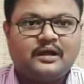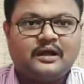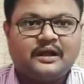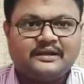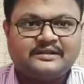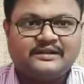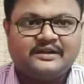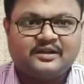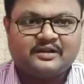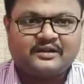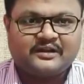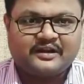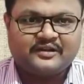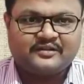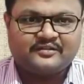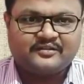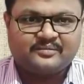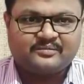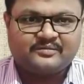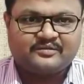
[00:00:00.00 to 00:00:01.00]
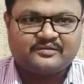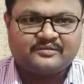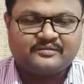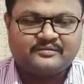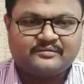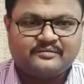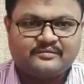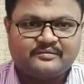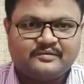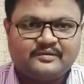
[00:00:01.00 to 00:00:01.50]
Other organisms.
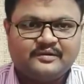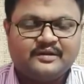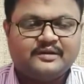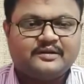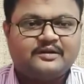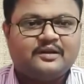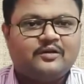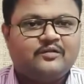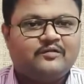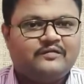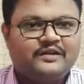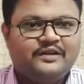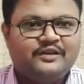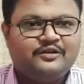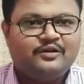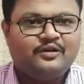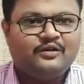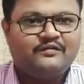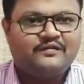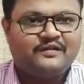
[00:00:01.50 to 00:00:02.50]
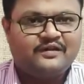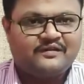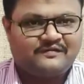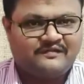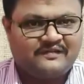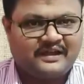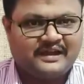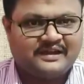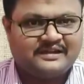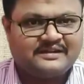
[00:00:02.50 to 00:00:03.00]
Now we know for a
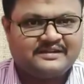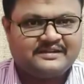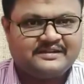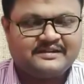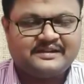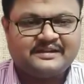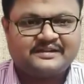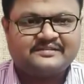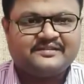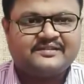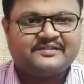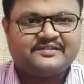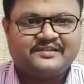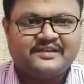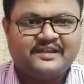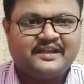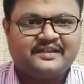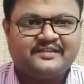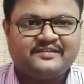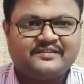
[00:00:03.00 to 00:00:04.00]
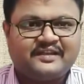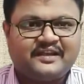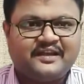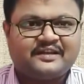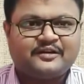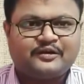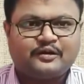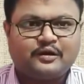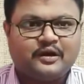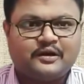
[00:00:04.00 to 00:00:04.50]
fact that the snakes
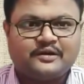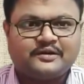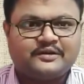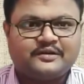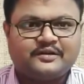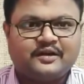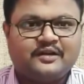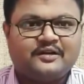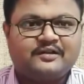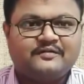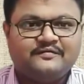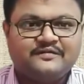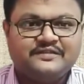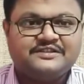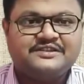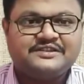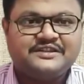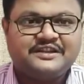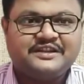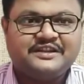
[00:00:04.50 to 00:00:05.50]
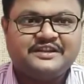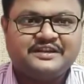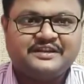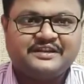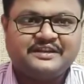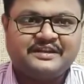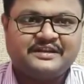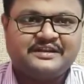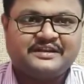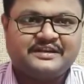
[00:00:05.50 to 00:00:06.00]
are not at all
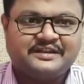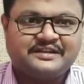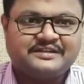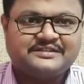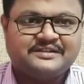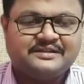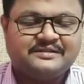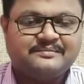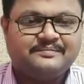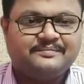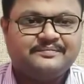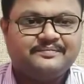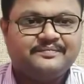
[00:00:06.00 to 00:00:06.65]
vegetarian in nature.